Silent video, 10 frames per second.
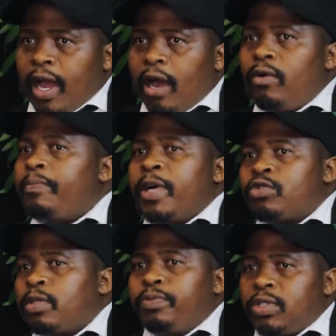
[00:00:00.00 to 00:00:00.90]
How
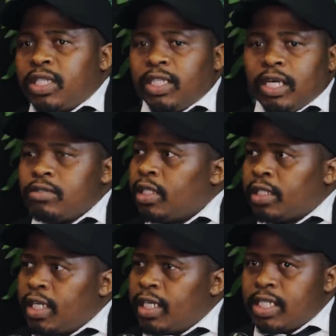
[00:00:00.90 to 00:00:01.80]
about we put a
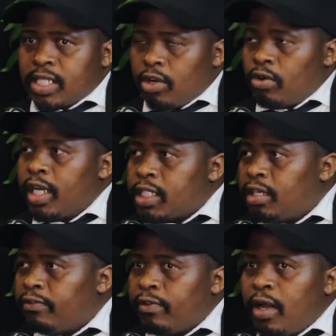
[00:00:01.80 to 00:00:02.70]
thousand rand as a
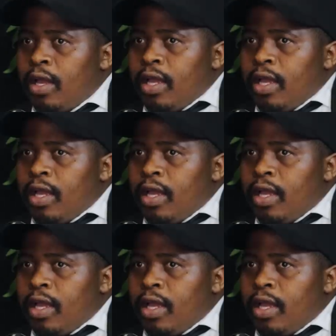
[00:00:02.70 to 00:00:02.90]
collective?